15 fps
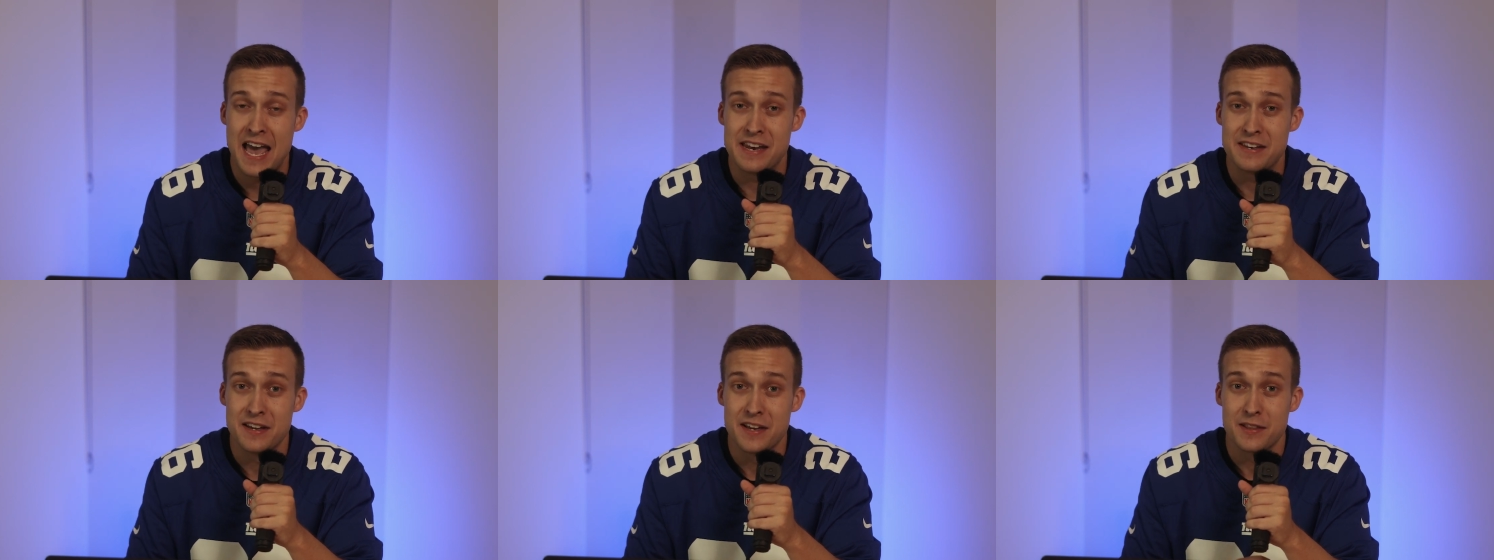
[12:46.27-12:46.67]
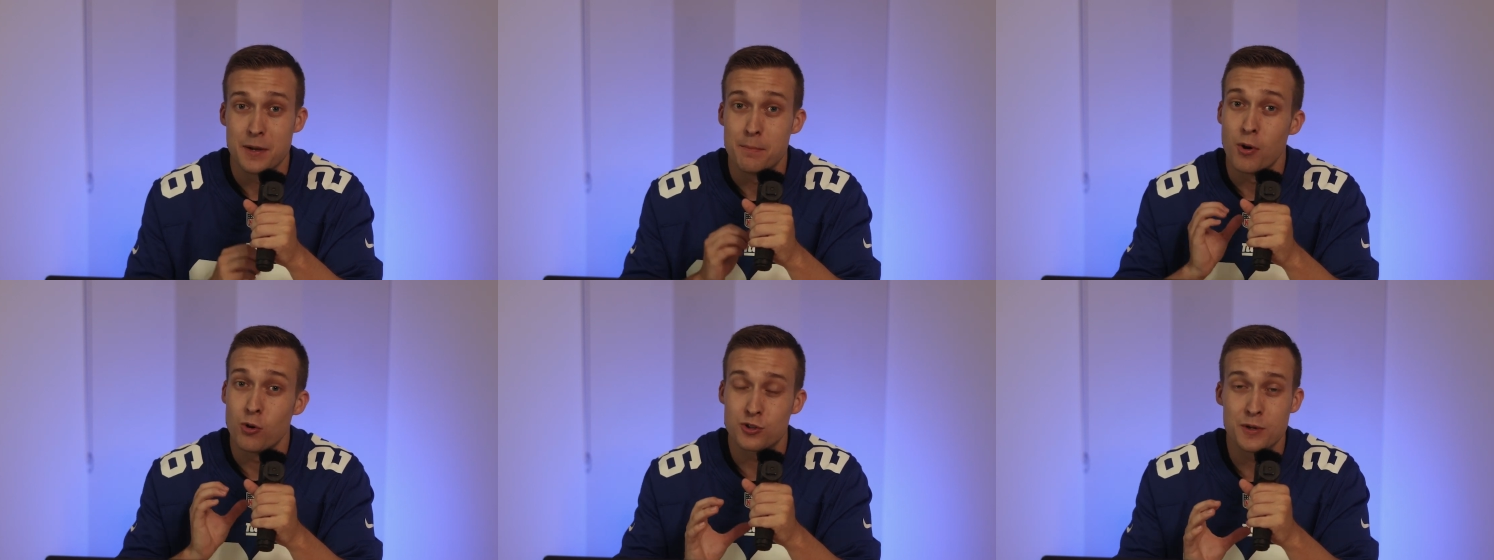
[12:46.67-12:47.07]
And
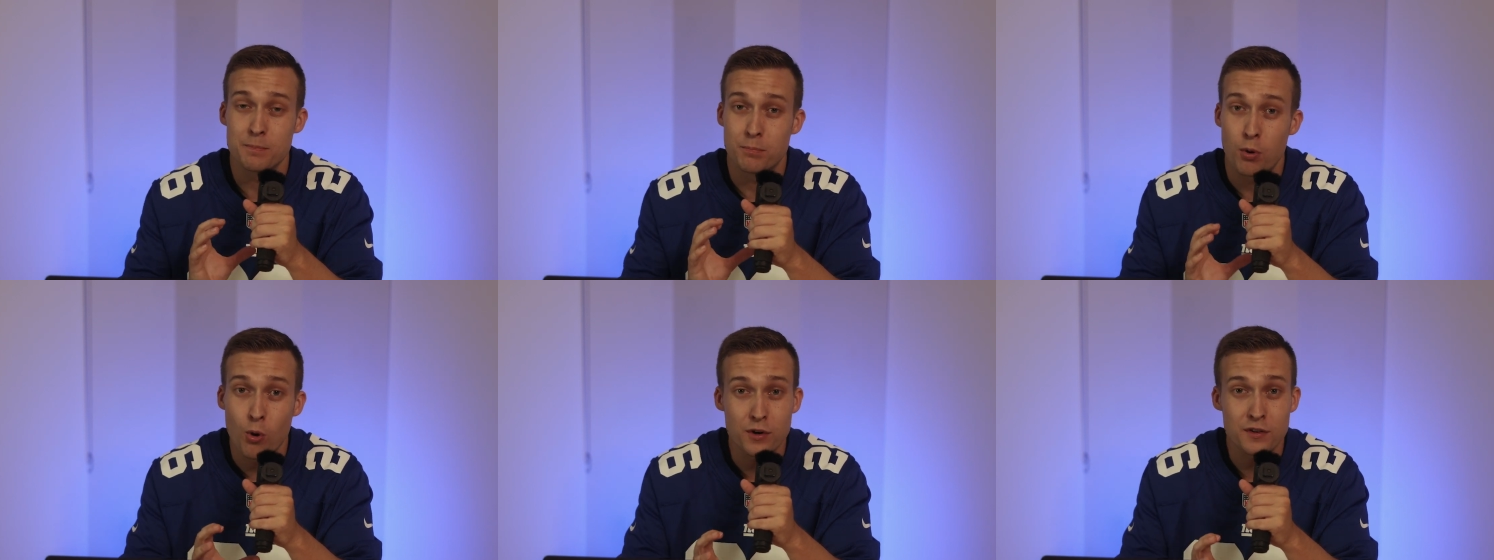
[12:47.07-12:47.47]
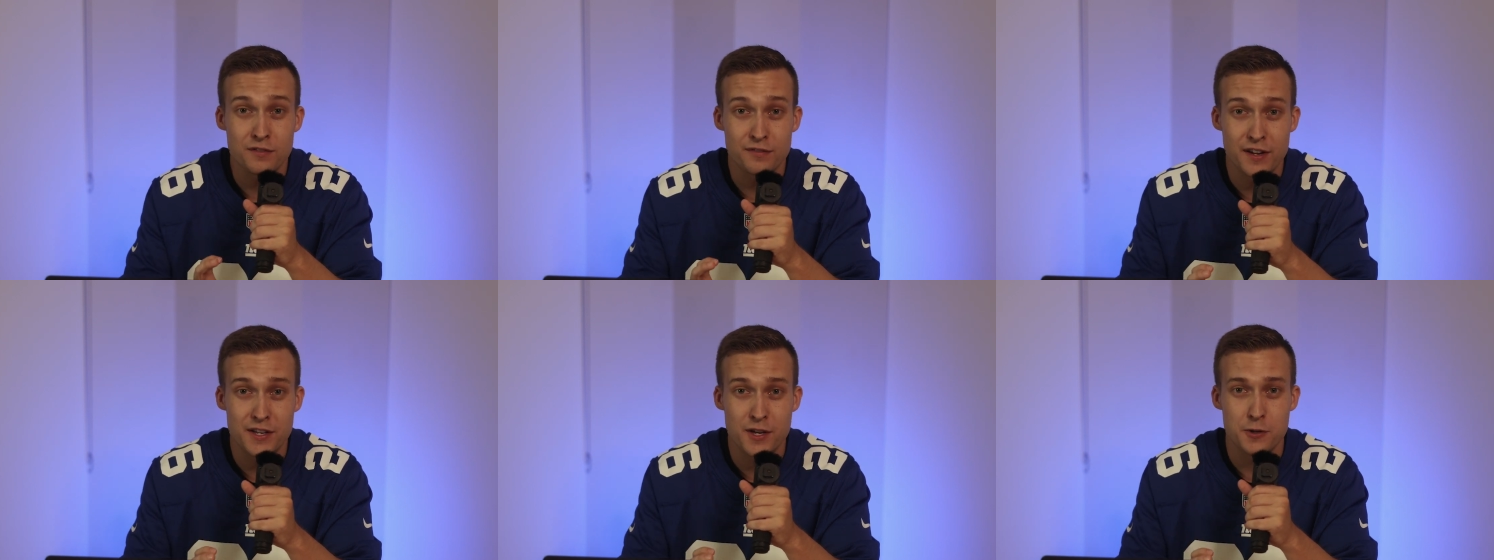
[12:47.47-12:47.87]
the most
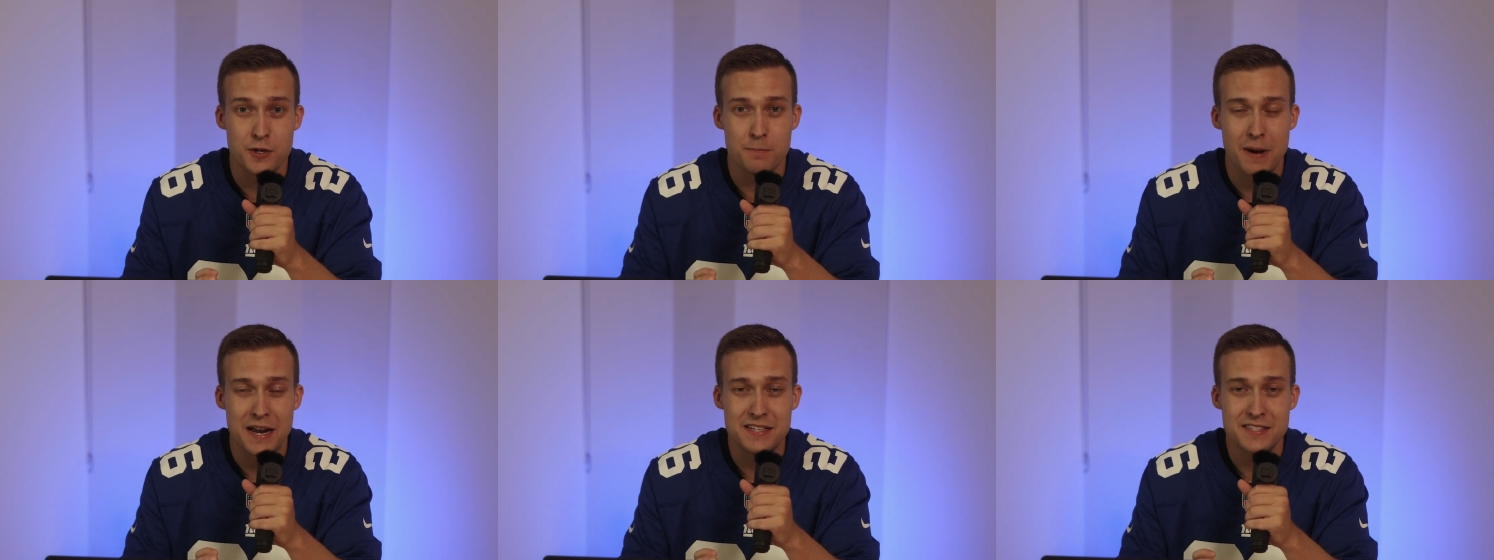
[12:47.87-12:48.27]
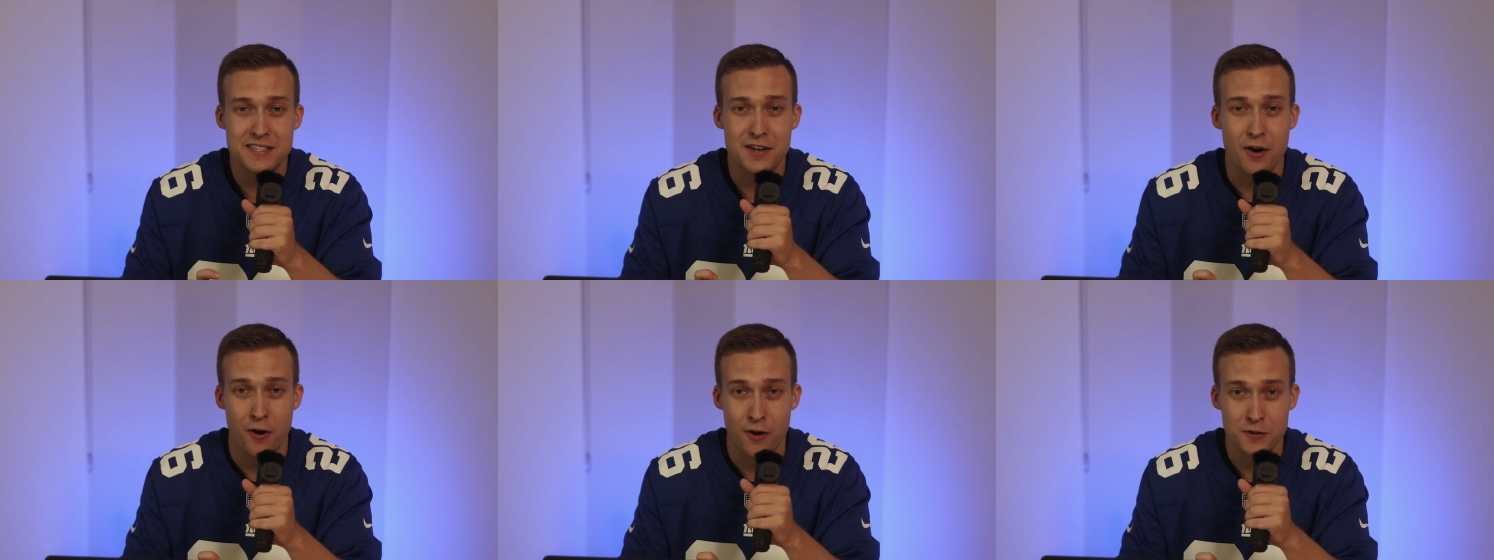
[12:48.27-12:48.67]
important video you might
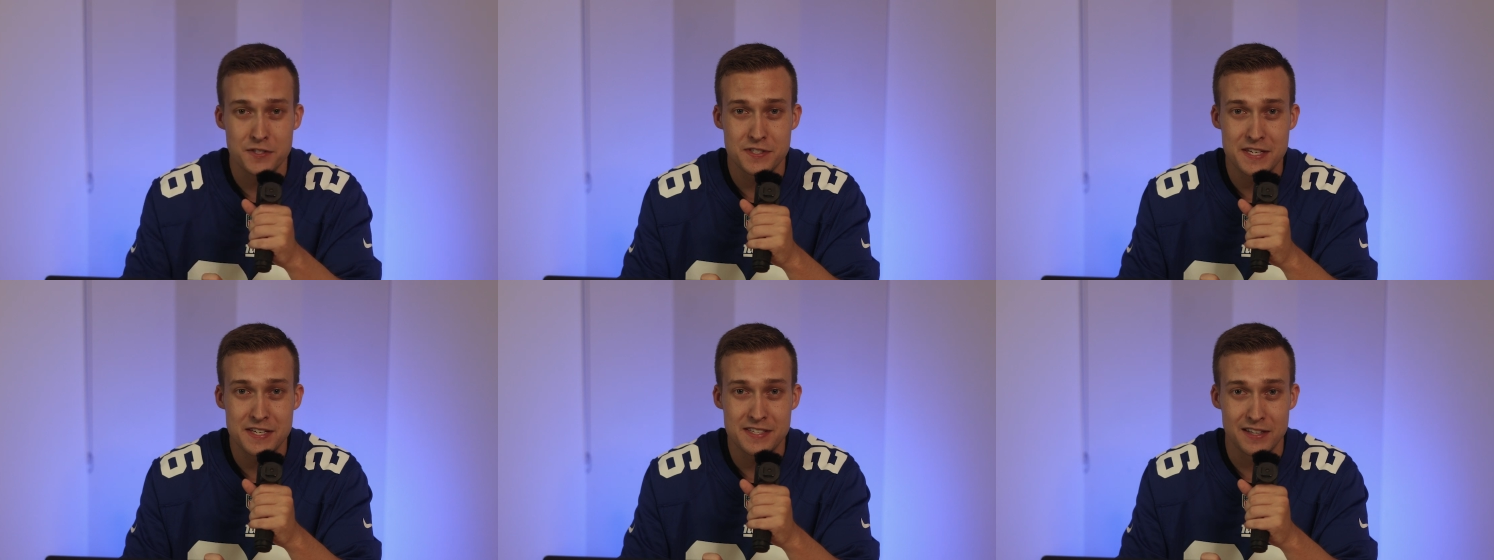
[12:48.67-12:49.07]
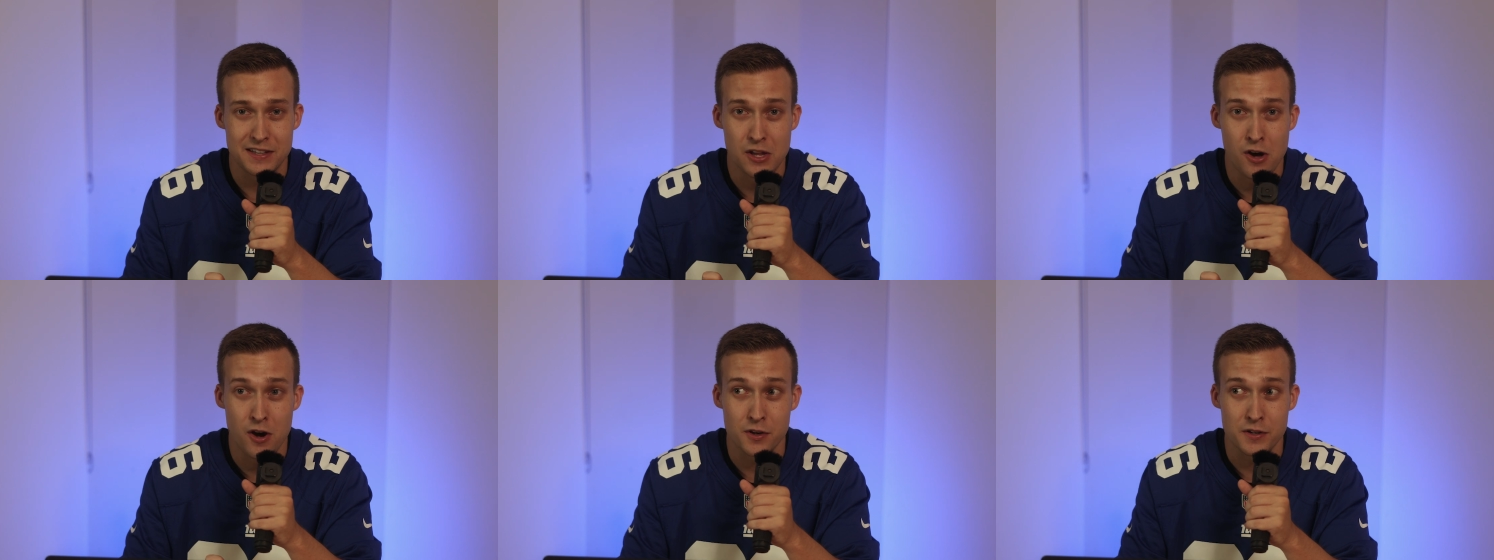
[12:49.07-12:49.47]
see all season
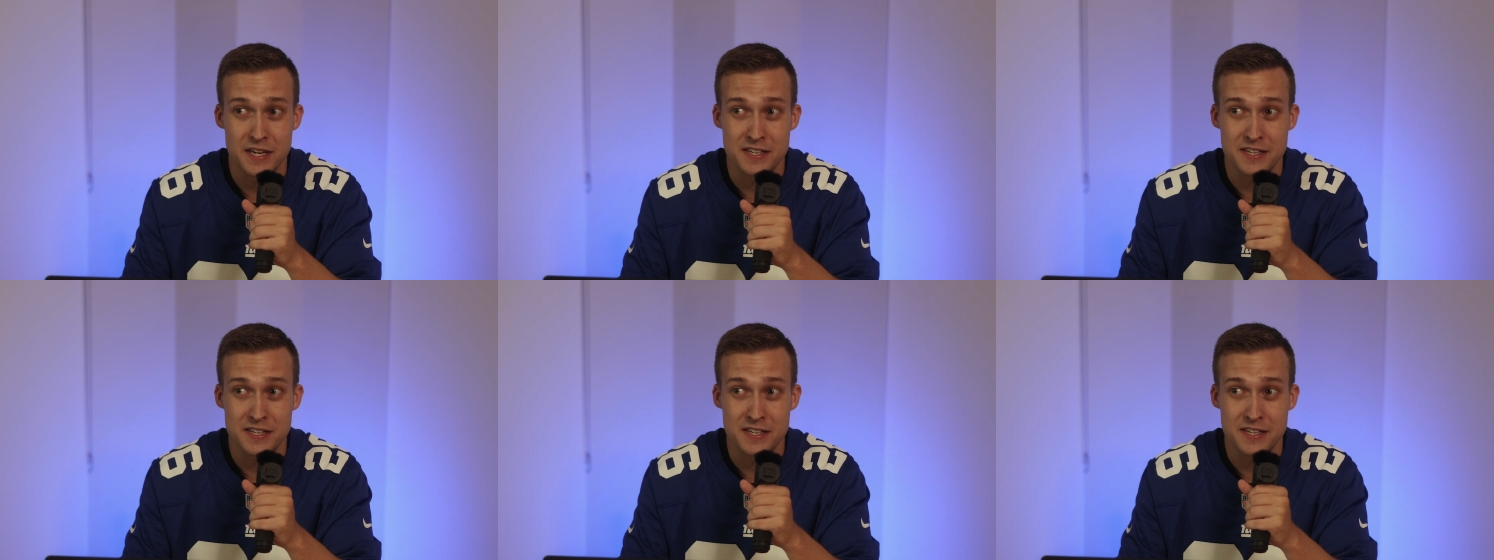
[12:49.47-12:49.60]
long